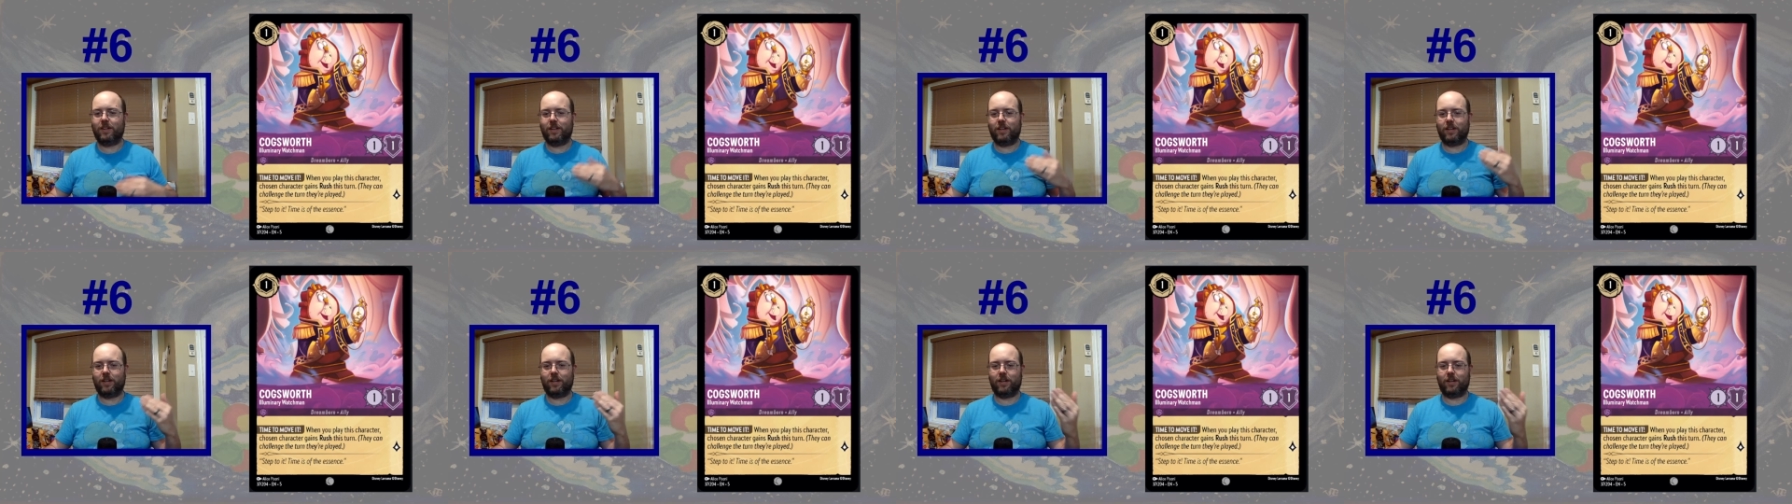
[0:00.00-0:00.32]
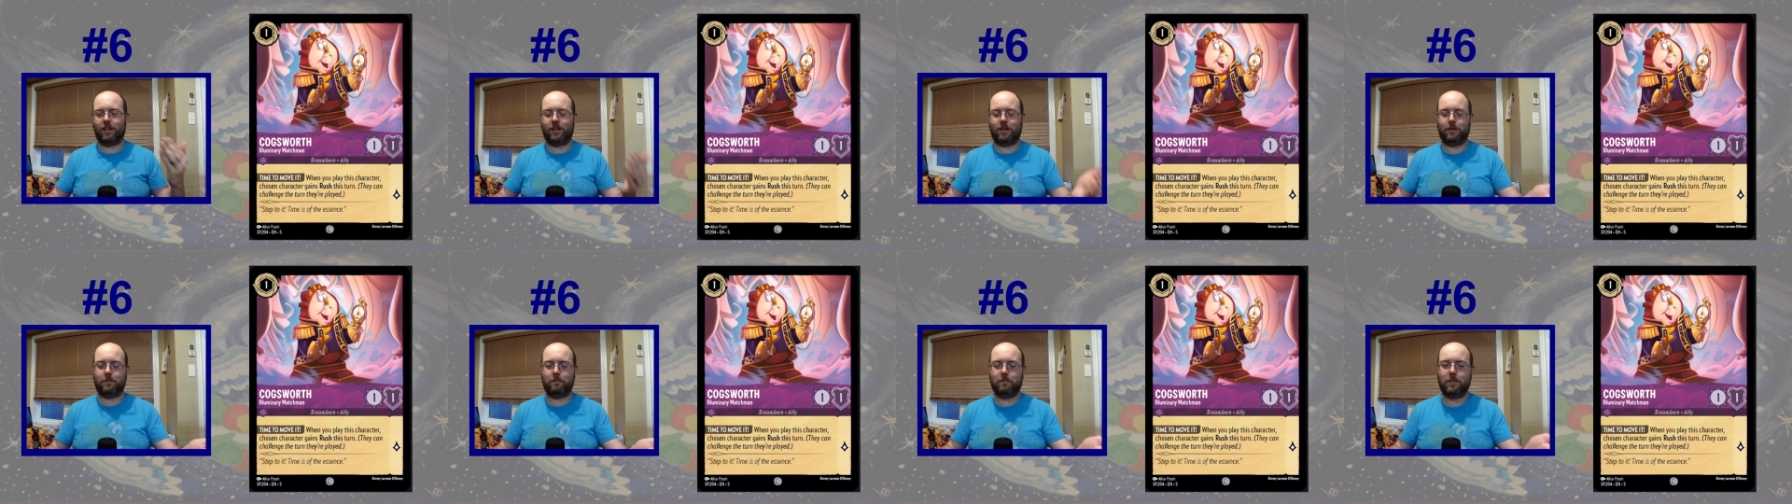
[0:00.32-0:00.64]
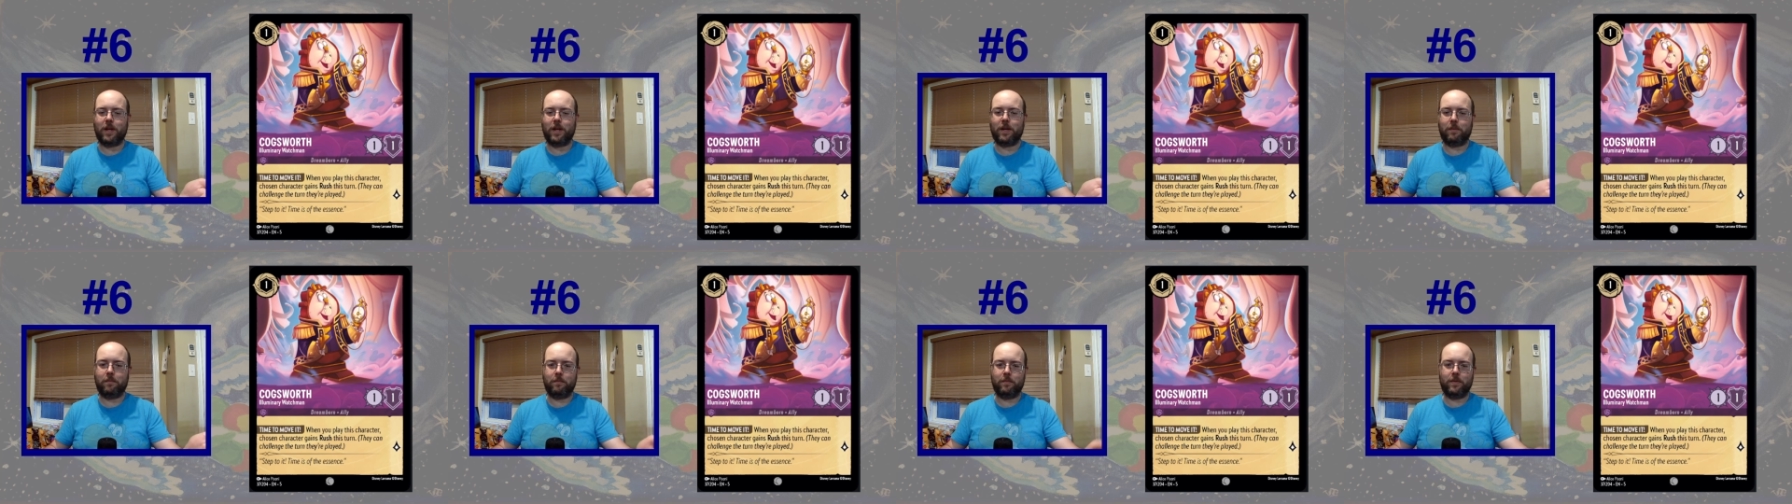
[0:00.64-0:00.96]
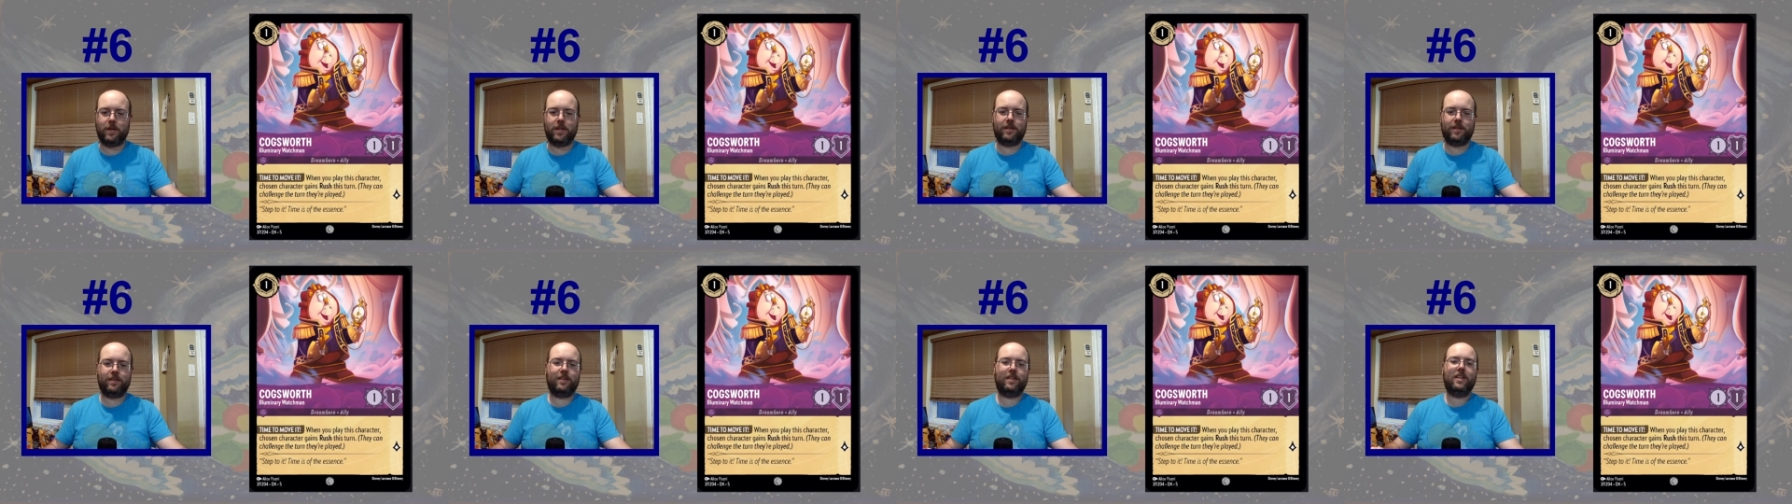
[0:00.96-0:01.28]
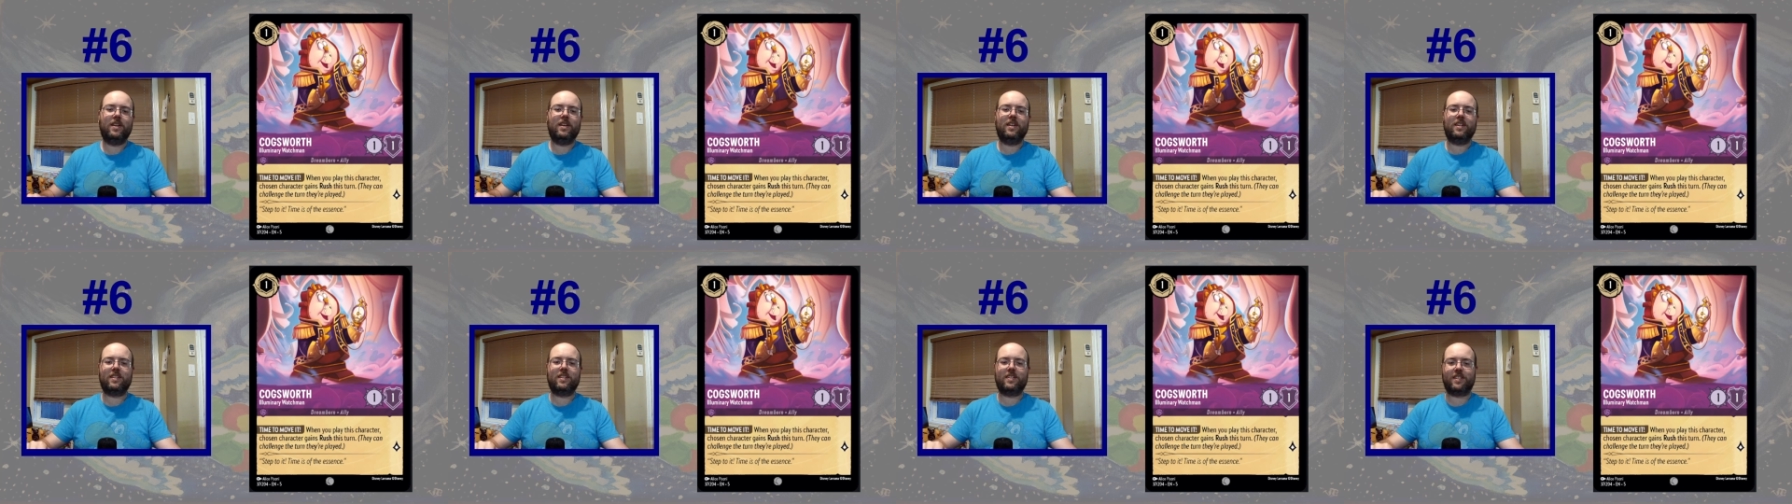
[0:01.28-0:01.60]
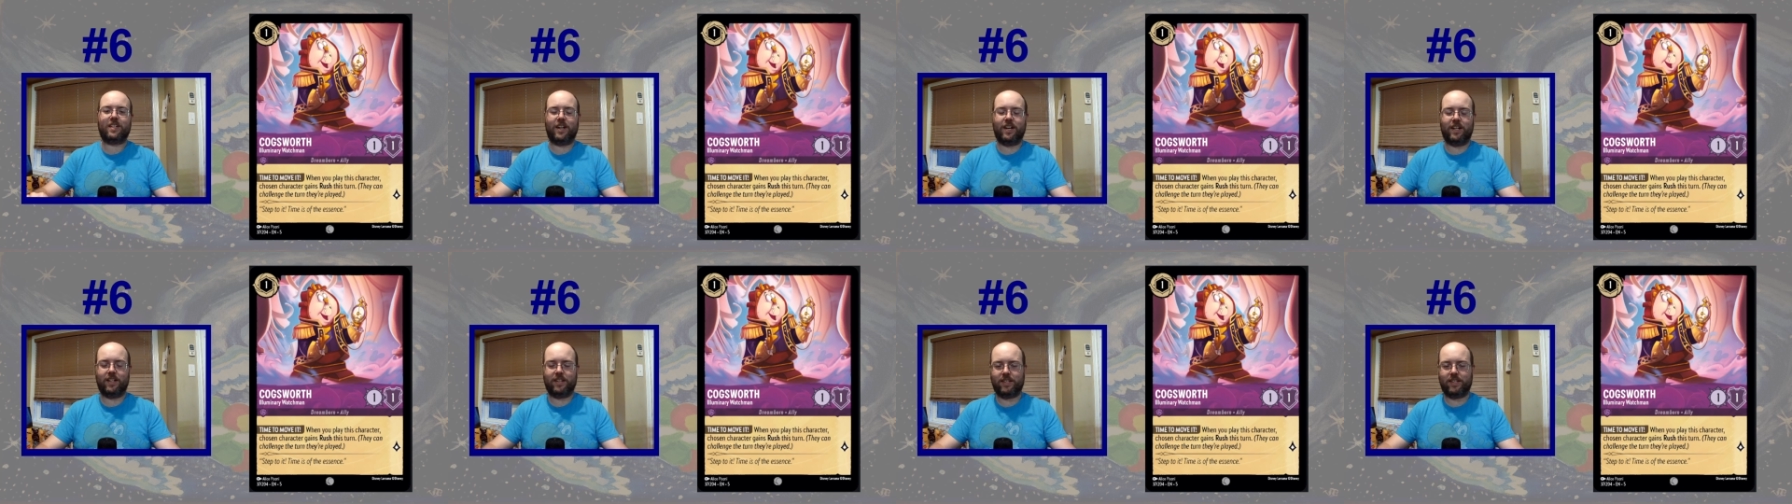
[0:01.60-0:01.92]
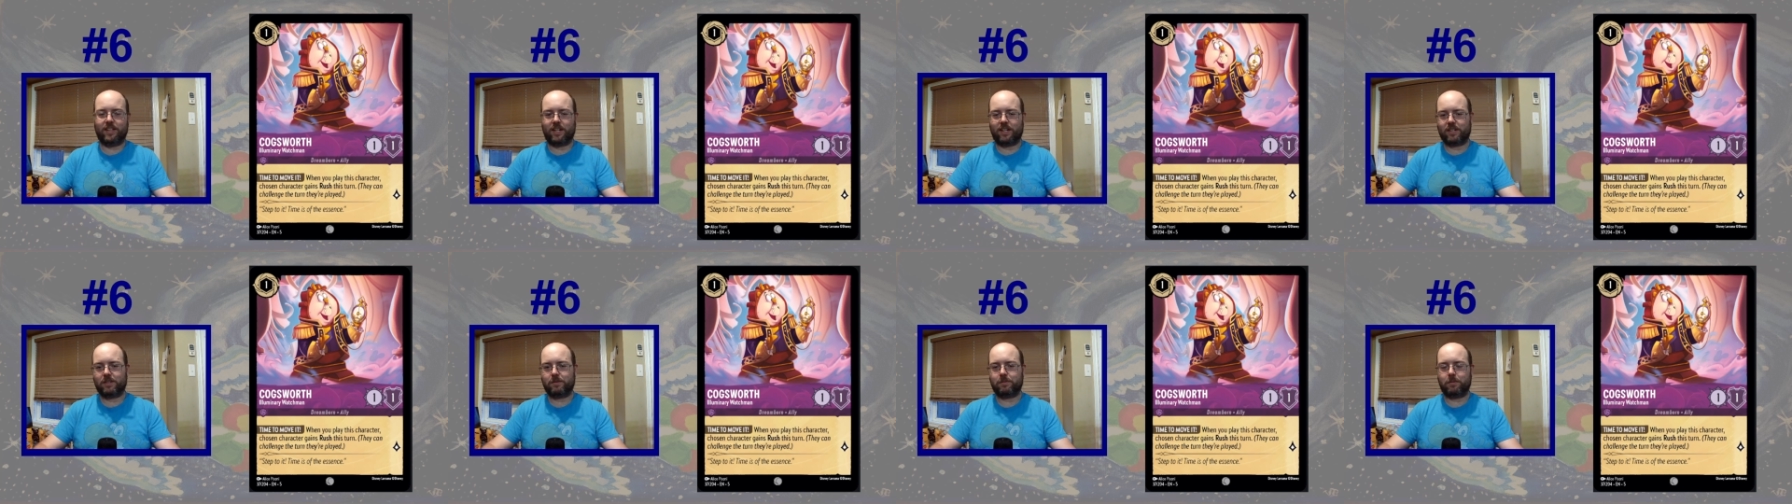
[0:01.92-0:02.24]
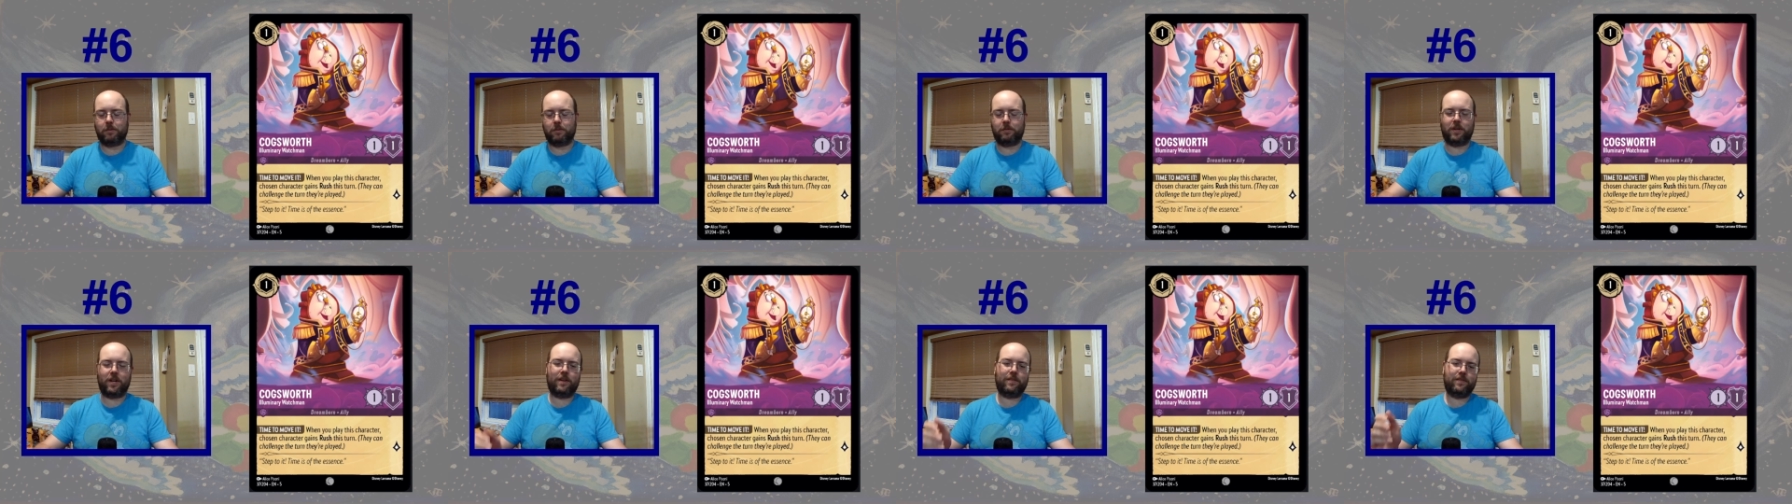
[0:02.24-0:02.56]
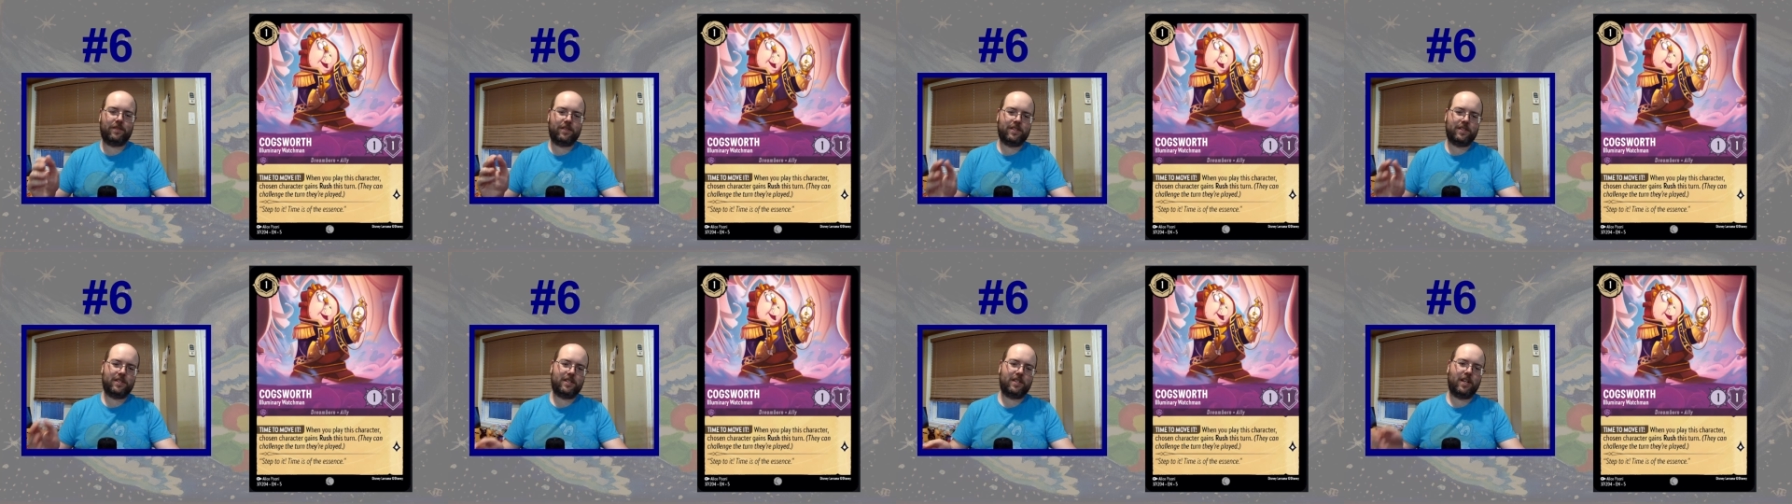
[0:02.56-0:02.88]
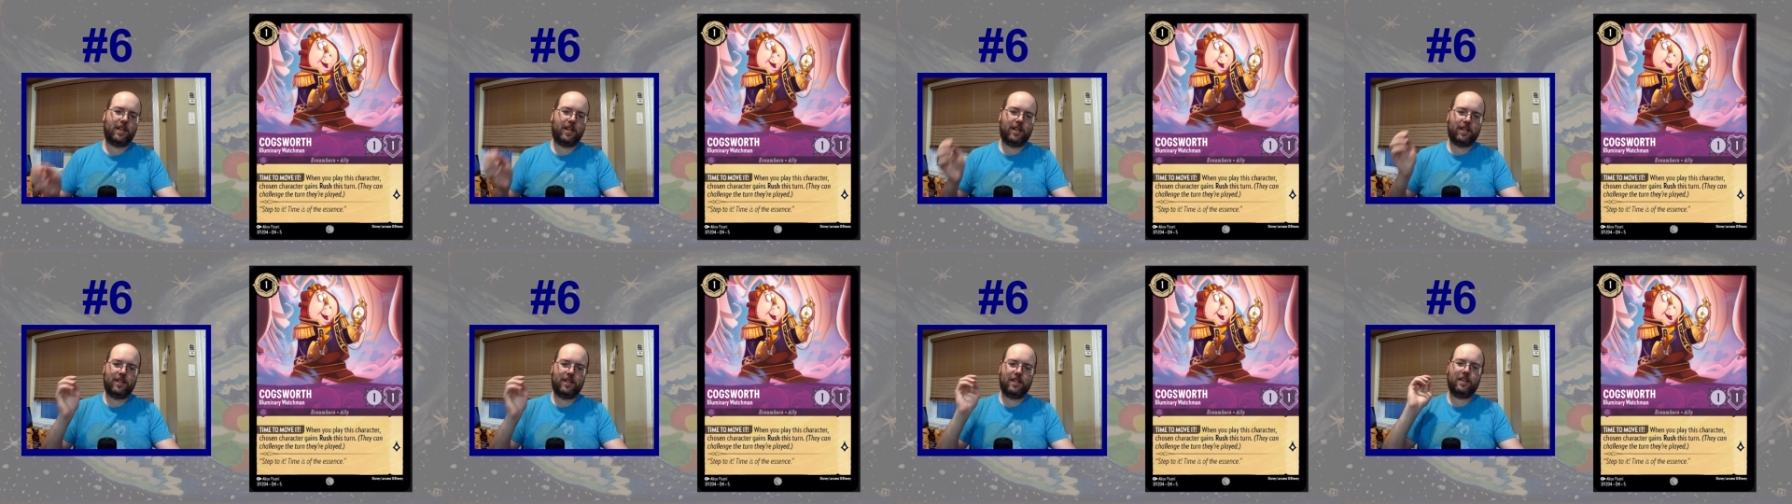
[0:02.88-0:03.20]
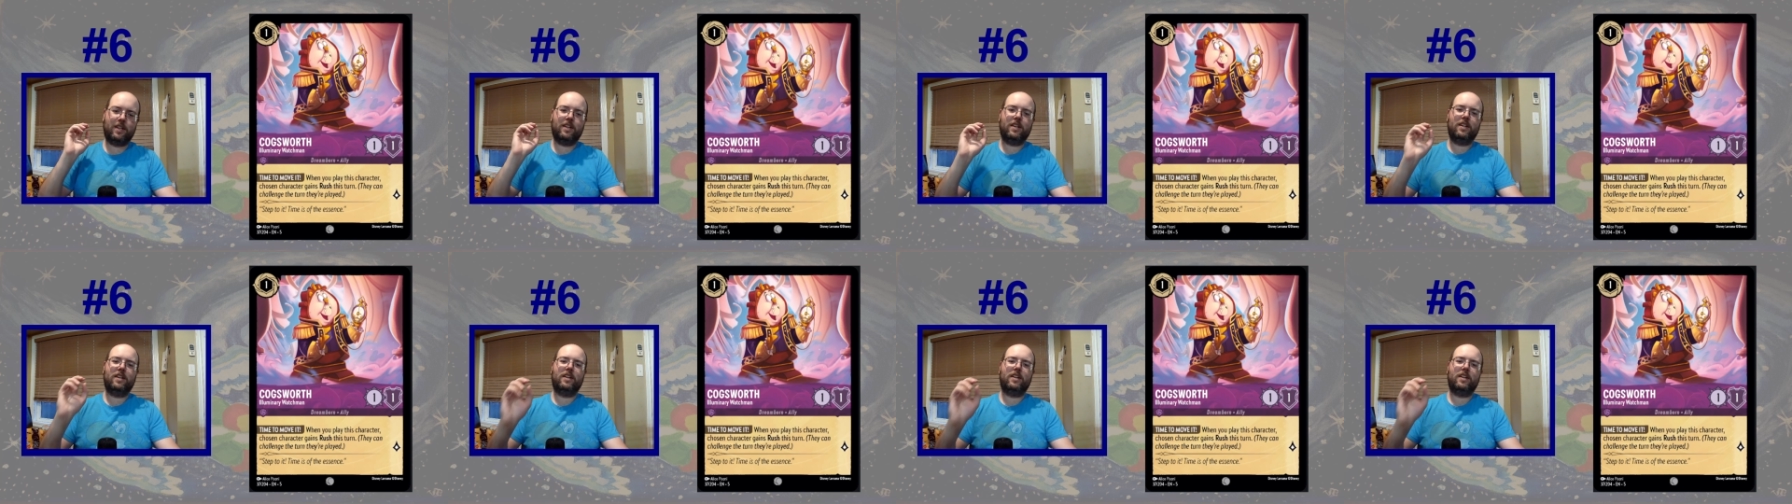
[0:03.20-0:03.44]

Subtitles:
Madame Min style decks where we have the snake,